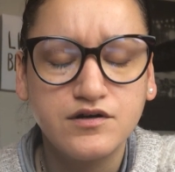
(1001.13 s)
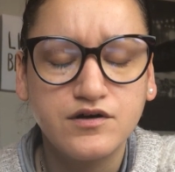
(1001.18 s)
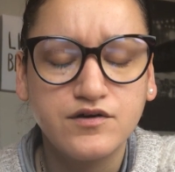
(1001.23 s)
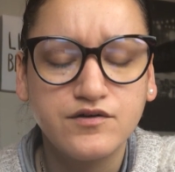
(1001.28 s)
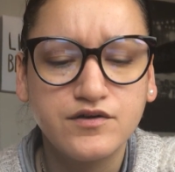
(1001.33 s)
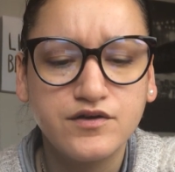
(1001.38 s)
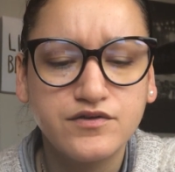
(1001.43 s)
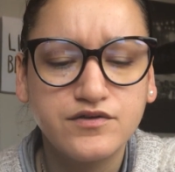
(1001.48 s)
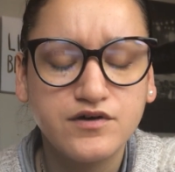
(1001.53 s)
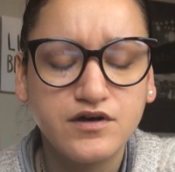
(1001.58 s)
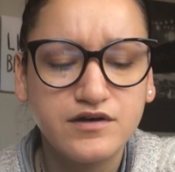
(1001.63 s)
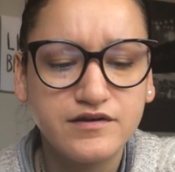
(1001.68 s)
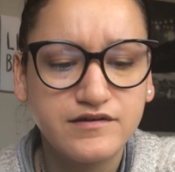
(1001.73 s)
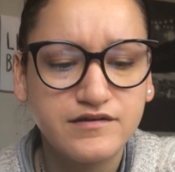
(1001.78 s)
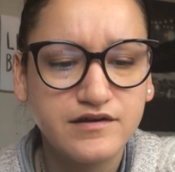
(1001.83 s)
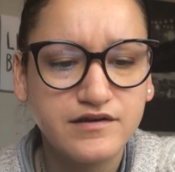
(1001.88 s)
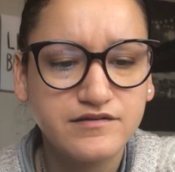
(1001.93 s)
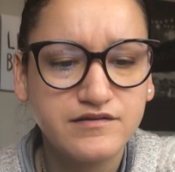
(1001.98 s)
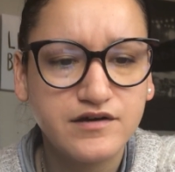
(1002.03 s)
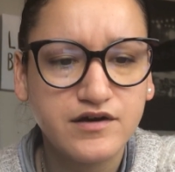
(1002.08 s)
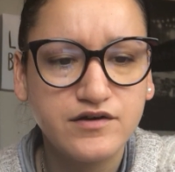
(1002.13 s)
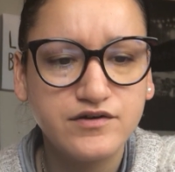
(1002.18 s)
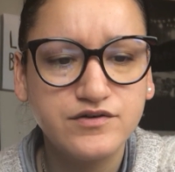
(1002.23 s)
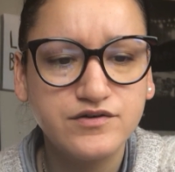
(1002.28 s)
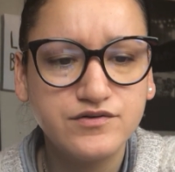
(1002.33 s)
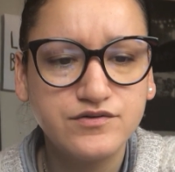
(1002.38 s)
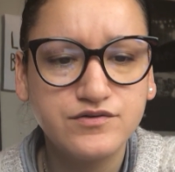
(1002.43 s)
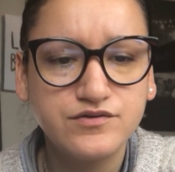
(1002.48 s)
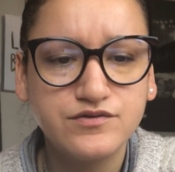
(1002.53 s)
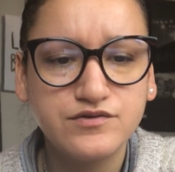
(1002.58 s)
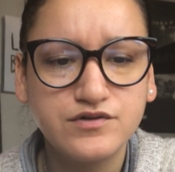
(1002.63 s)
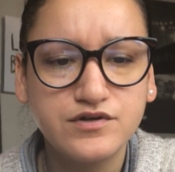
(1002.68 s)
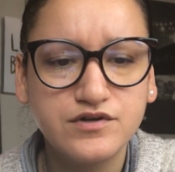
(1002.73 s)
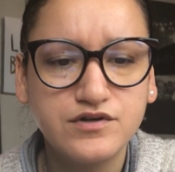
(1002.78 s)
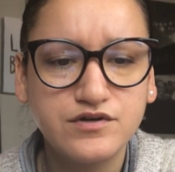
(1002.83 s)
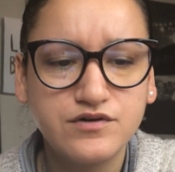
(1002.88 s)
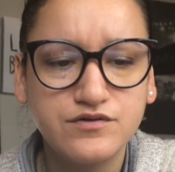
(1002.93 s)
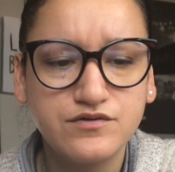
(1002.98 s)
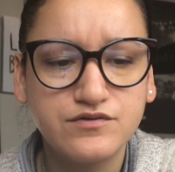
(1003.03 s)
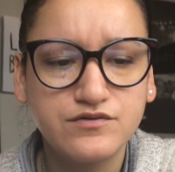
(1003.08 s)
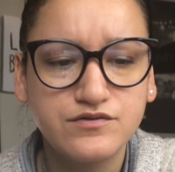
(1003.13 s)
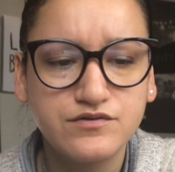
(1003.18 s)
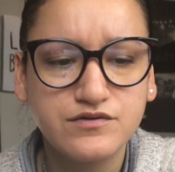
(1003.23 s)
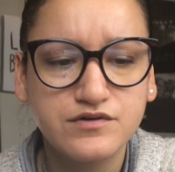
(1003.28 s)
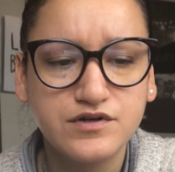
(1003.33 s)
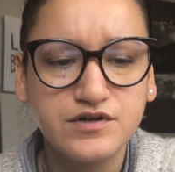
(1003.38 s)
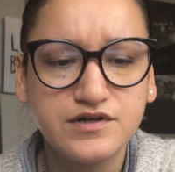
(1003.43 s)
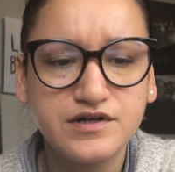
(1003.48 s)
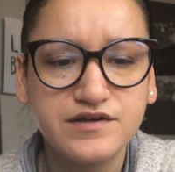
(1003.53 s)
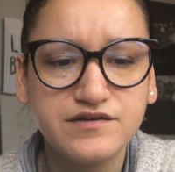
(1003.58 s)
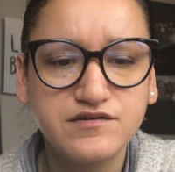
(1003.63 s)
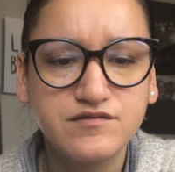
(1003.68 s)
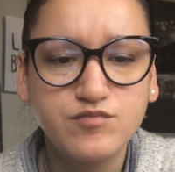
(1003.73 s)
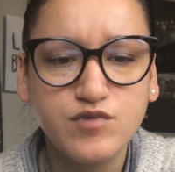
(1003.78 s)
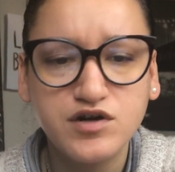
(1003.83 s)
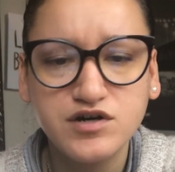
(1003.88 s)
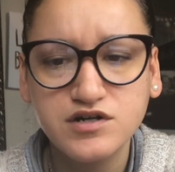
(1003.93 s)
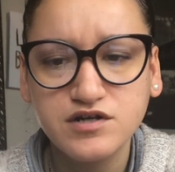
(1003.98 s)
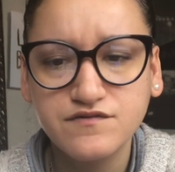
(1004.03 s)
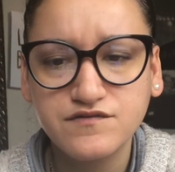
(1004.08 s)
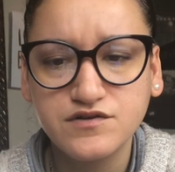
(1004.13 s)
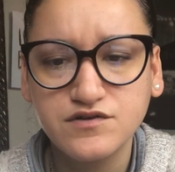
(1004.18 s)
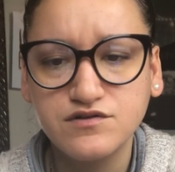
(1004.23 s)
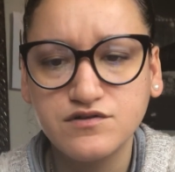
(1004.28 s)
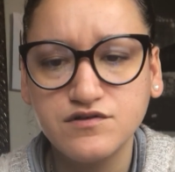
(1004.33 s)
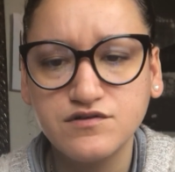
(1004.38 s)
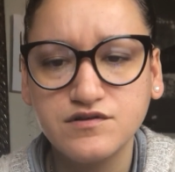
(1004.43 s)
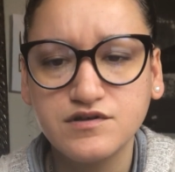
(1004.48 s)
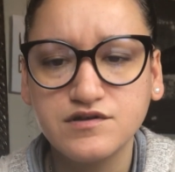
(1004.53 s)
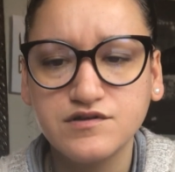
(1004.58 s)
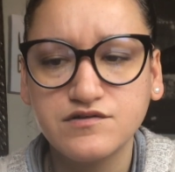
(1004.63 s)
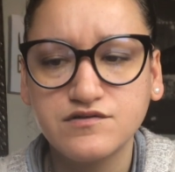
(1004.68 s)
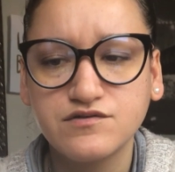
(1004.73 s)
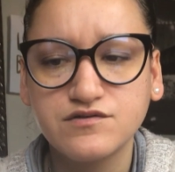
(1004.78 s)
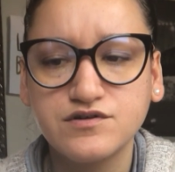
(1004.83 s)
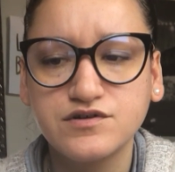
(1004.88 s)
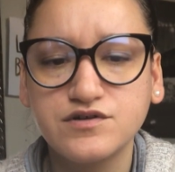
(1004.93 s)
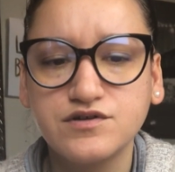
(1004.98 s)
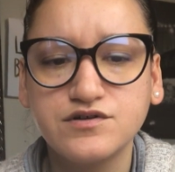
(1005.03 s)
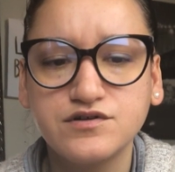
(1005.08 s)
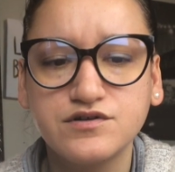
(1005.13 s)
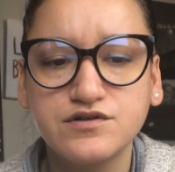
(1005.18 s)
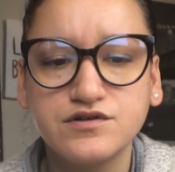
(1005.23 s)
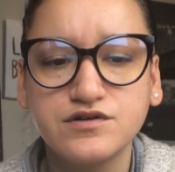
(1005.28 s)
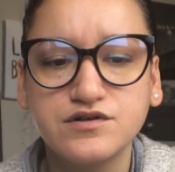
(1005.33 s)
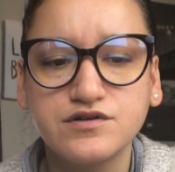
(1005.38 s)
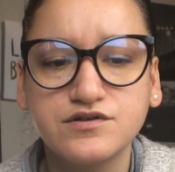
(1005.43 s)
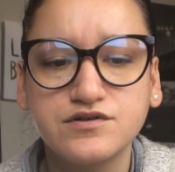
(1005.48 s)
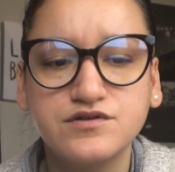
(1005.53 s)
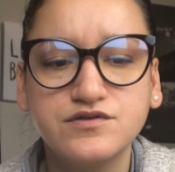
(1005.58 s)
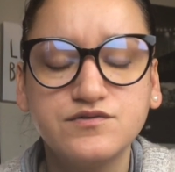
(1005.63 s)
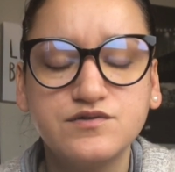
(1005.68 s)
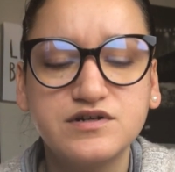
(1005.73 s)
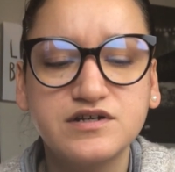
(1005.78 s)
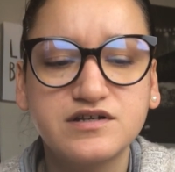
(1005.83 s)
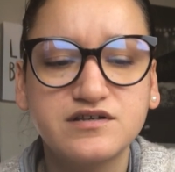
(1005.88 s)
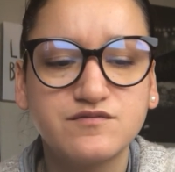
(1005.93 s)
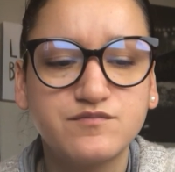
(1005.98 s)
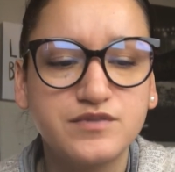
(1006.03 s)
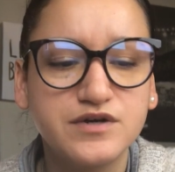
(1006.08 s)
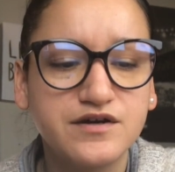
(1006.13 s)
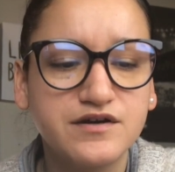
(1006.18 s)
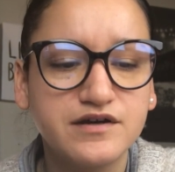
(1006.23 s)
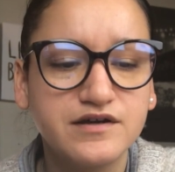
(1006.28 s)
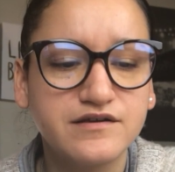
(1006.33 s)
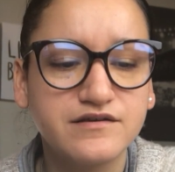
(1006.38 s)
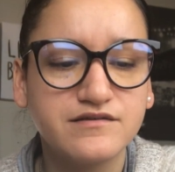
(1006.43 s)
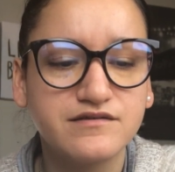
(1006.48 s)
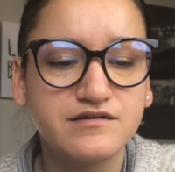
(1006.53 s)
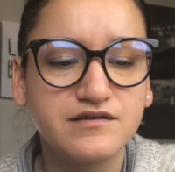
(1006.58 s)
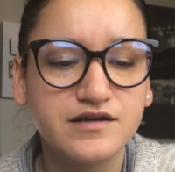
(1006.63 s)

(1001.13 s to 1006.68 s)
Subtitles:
the thoughts that tell you, you're not smart enough to do this, or you're too inexperienced.